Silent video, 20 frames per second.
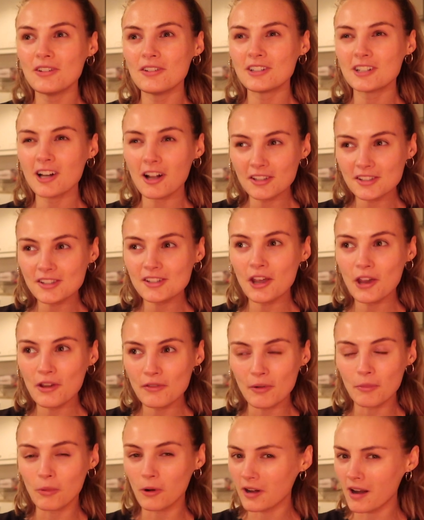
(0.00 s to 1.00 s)
just
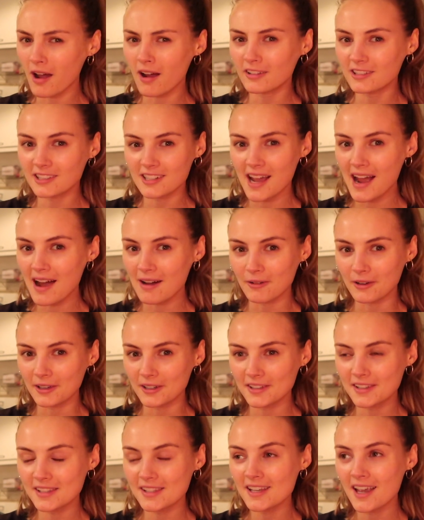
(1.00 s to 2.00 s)
over 100
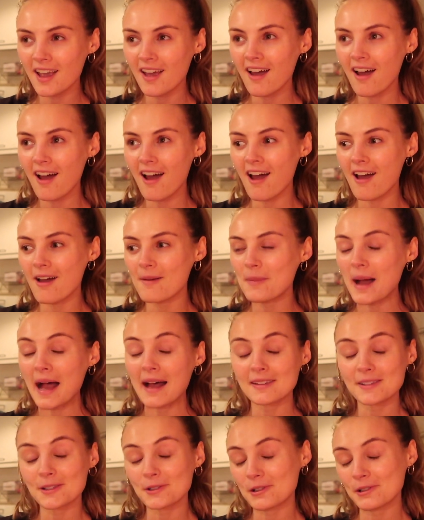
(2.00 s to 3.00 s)
hours
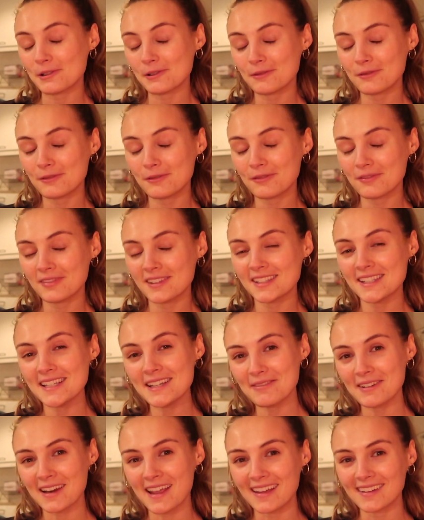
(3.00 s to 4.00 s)
as of this
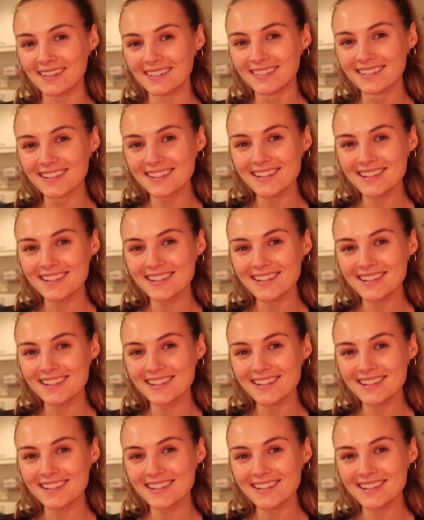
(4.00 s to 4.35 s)
evening.